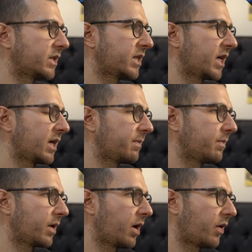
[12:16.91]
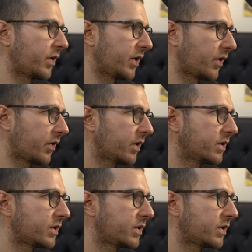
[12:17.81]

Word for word: same here.